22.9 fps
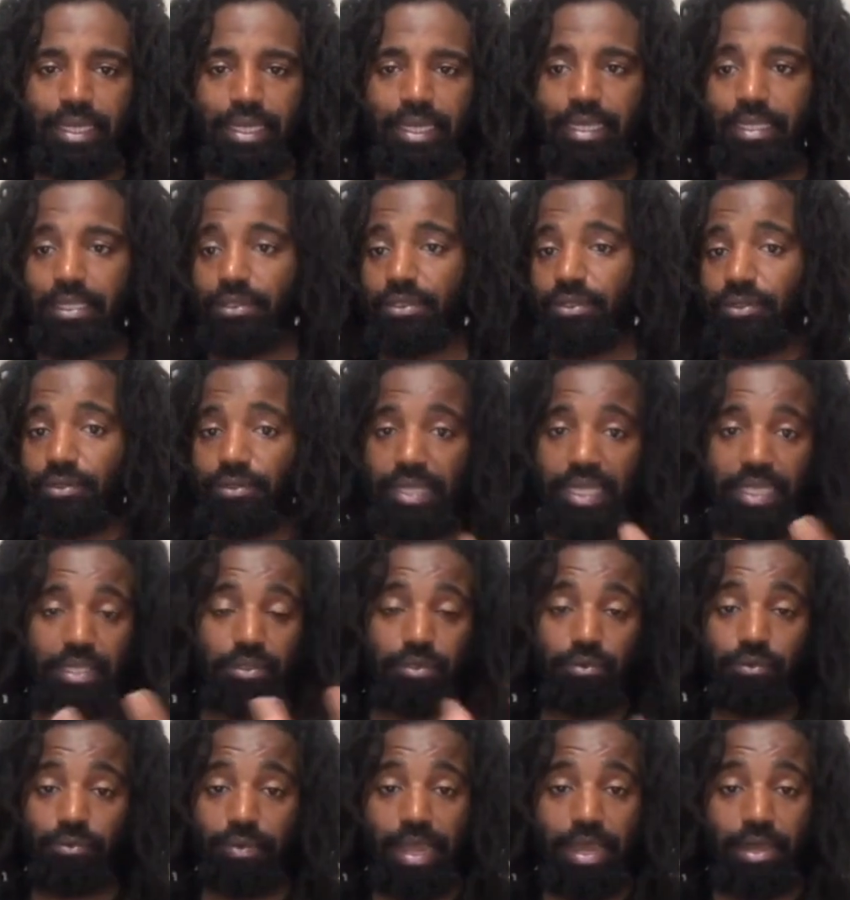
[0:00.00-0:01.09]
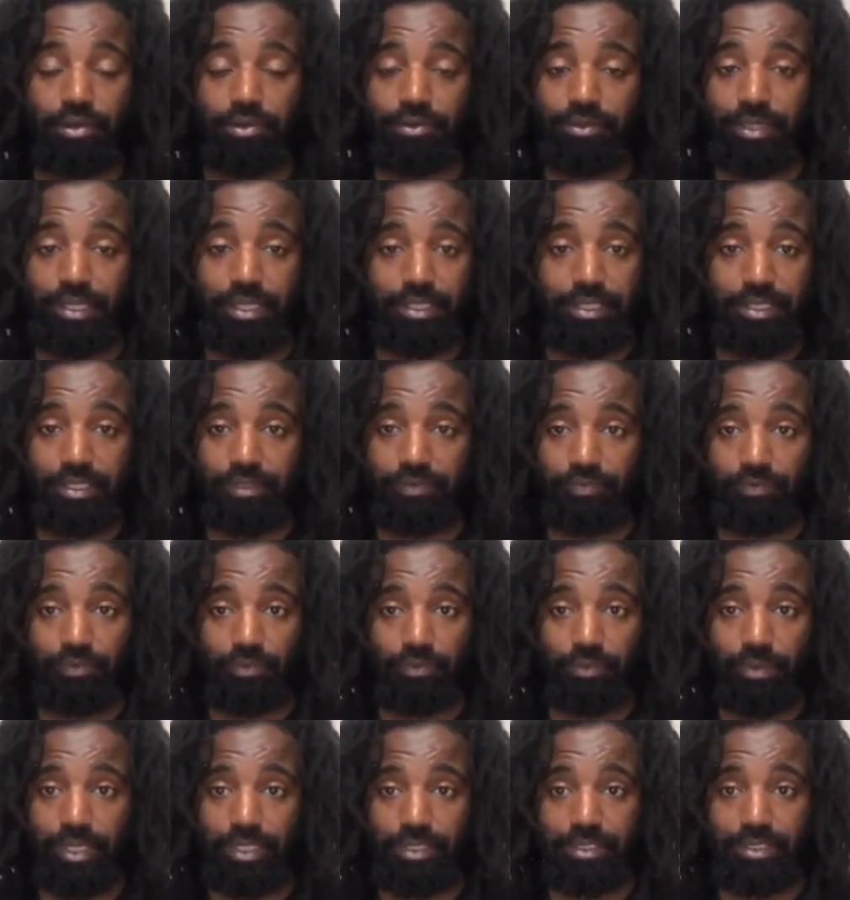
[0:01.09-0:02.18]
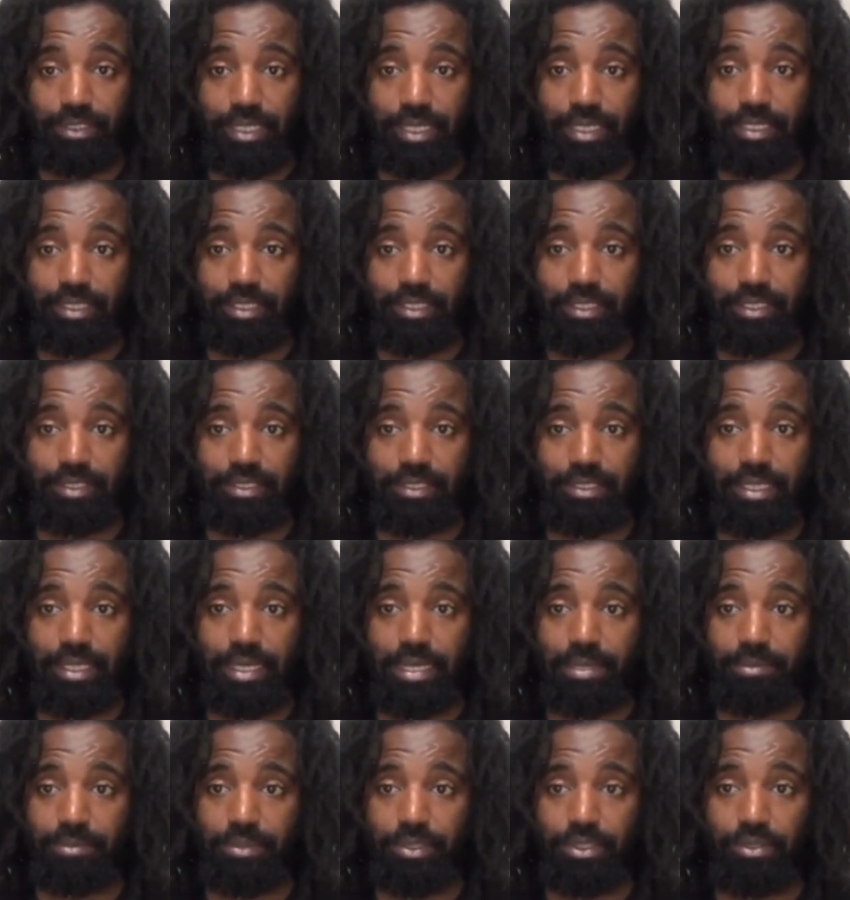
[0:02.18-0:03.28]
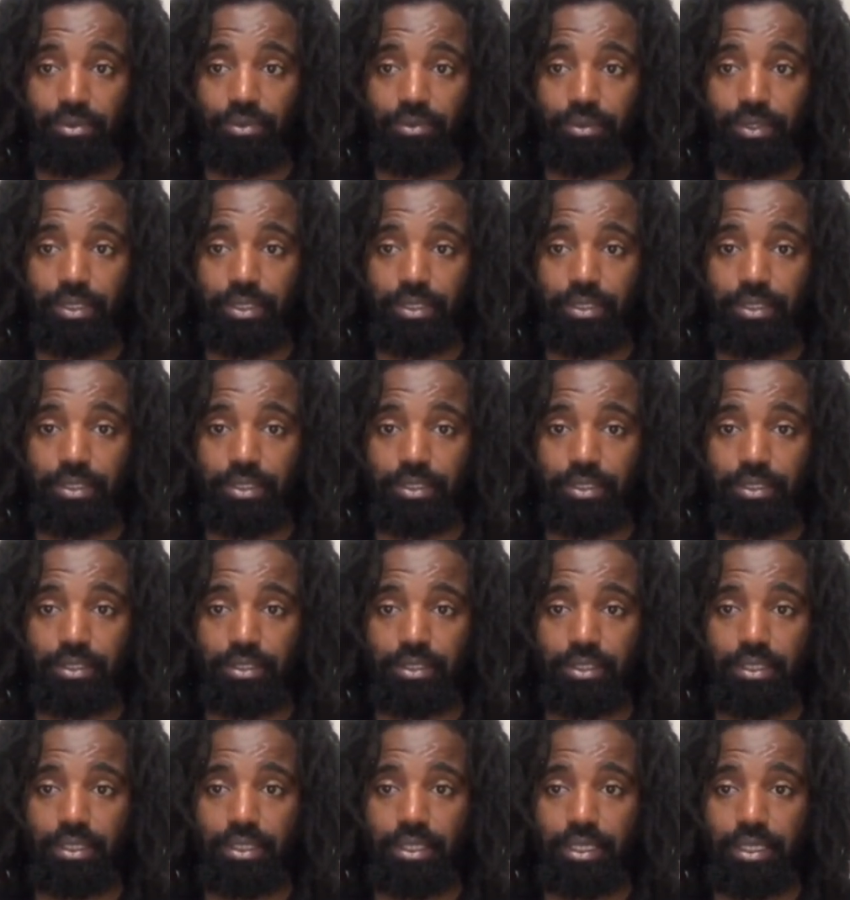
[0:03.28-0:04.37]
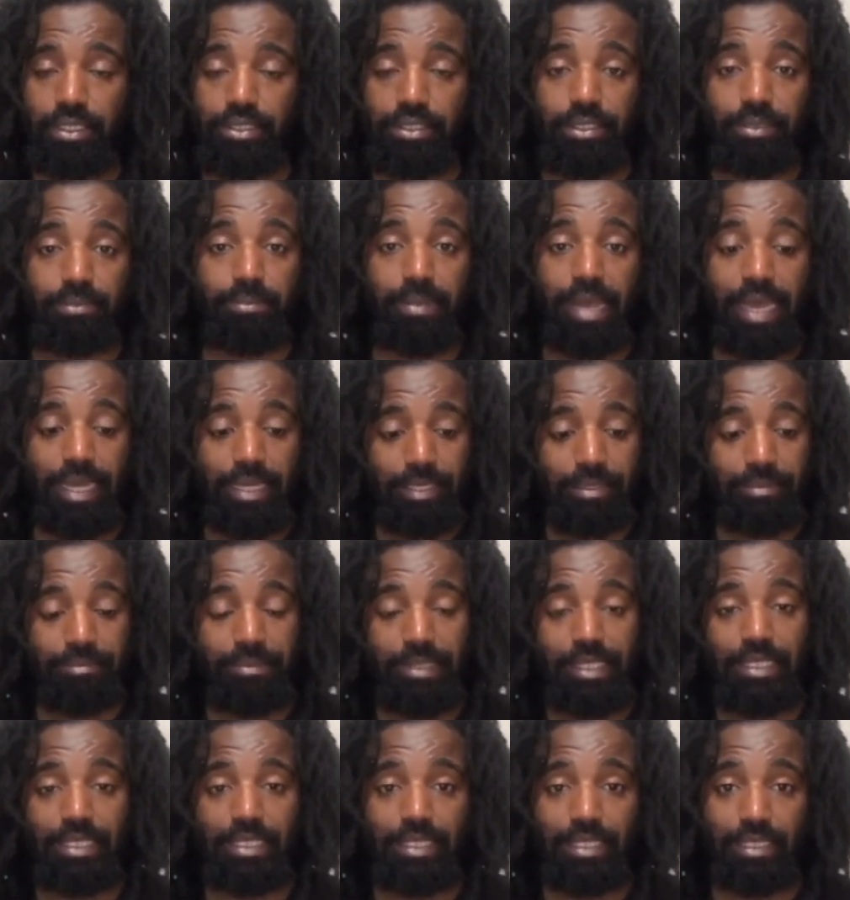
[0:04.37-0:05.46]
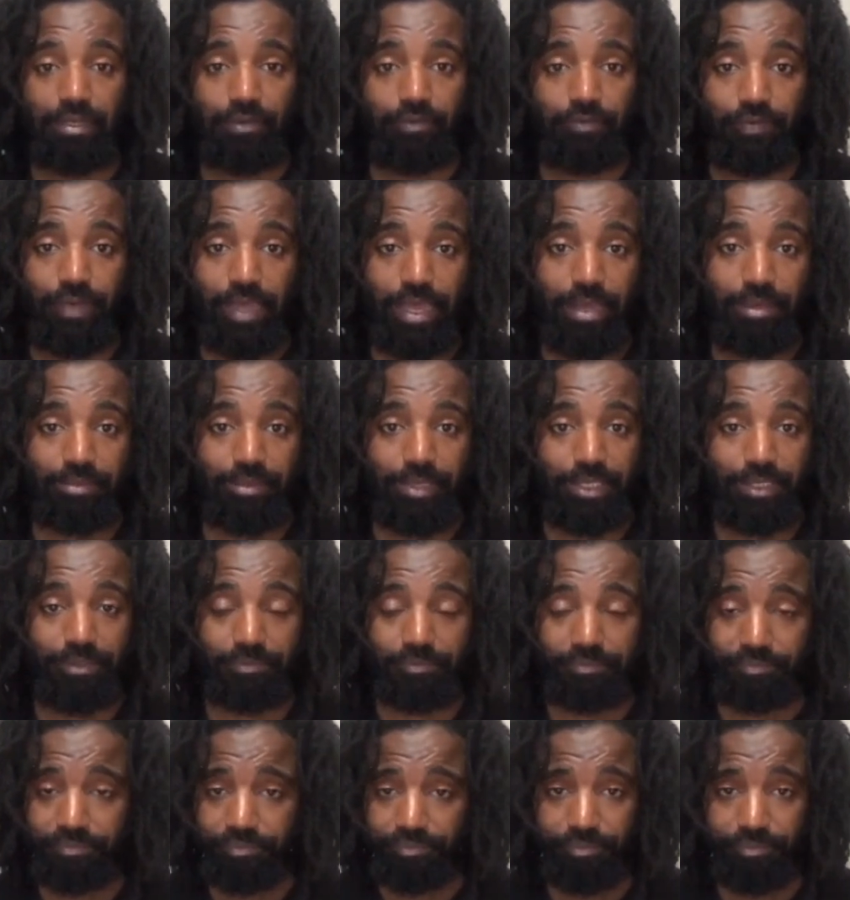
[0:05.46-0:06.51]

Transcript: in the route in different ways that it is that I'm doing in my immediate family,